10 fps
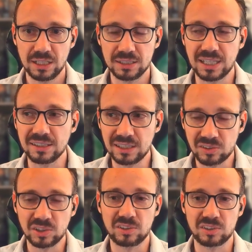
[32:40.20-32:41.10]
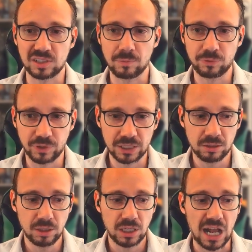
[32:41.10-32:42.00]
Then this is something
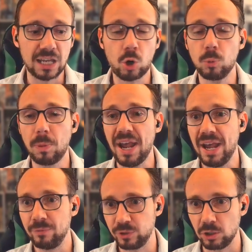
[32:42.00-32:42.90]
I hope every